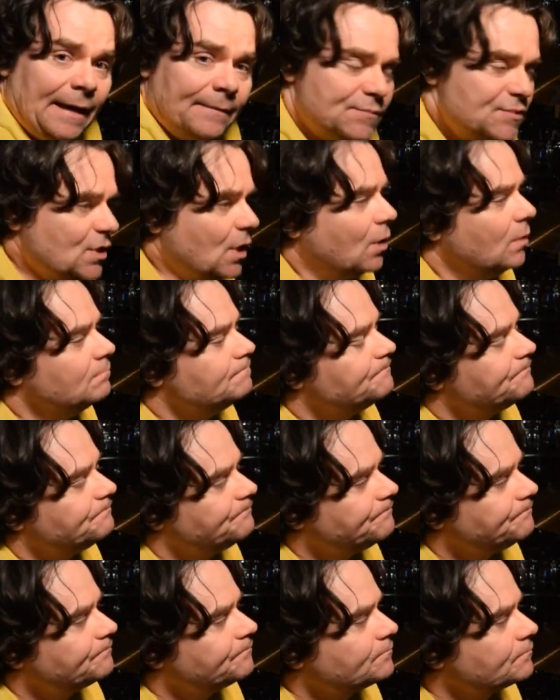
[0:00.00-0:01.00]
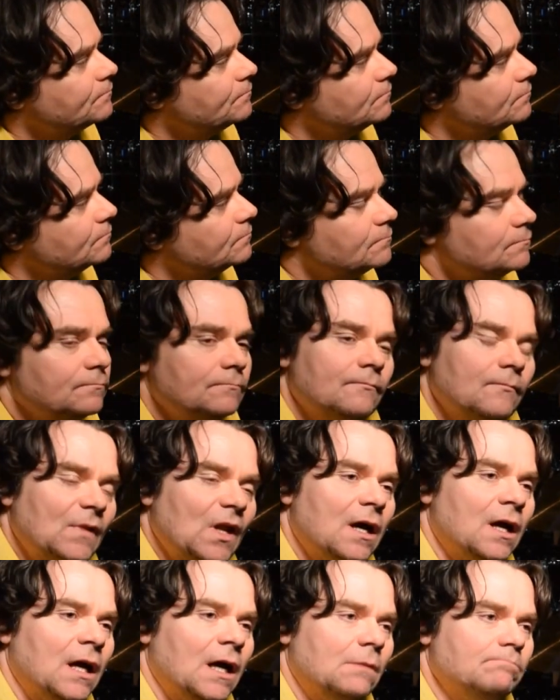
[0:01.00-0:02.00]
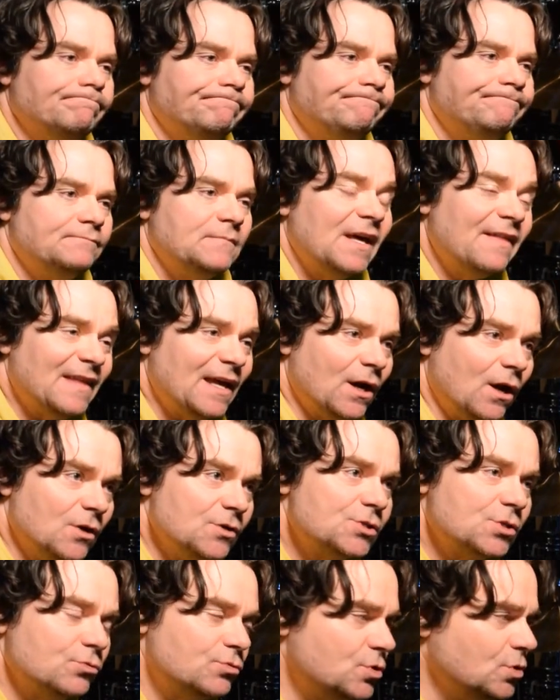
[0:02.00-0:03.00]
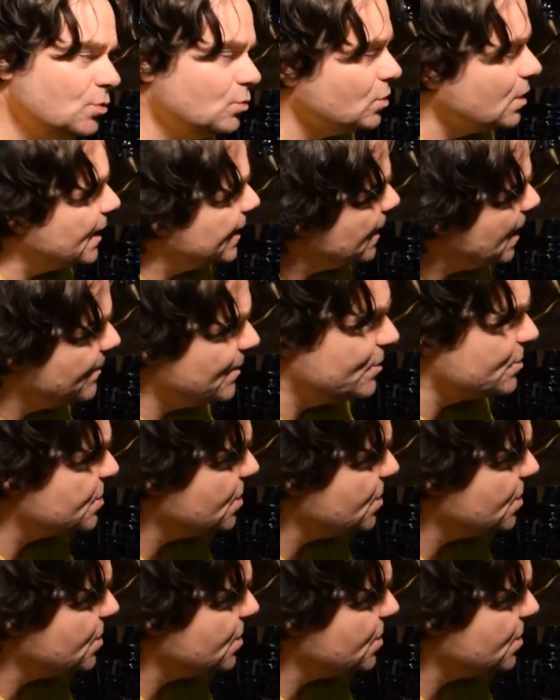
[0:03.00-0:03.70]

So, and then also too, like, I mean, there's